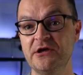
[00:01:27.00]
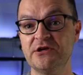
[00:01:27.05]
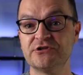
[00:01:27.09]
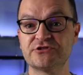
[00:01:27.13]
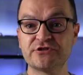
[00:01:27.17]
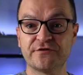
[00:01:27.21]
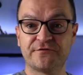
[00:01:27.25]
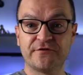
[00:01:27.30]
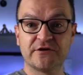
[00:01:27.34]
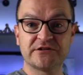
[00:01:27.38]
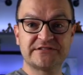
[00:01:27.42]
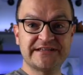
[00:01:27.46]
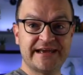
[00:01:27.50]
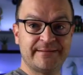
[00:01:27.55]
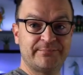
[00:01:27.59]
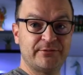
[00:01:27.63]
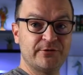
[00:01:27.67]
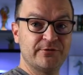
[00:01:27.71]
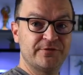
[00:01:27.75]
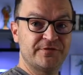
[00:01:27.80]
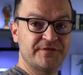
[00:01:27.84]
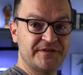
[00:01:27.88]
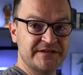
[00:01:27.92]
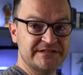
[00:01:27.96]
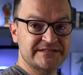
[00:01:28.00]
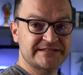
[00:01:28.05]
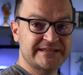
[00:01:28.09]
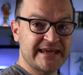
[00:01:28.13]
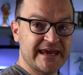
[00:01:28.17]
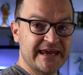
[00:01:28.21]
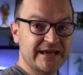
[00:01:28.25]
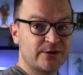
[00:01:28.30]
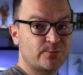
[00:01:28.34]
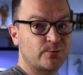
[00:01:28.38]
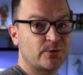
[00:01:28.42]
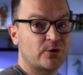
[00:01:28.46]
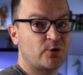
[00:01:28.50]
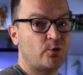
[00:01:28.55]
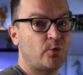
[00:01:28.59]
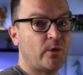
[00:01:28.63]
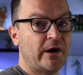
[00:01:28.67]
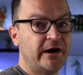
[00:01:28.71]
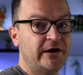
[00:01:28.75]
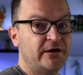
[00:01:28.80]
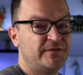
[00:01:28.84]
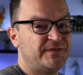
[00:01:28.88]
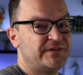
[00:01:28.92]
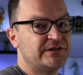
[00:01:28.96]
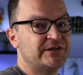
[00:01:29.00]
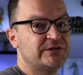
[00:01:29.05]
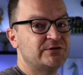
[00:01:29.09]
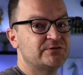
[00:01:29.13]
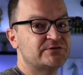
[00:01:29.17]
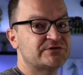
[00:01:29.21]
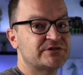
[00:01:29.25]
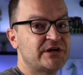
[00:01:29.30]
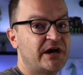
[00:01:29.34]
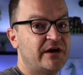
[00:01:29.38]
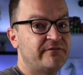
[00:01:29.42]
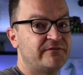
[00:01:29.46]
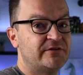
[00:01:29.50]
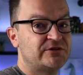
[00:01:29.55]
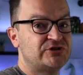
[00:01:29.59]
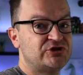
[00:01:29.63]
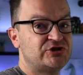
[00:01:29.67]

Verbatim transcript: So for example, this tank required the use of a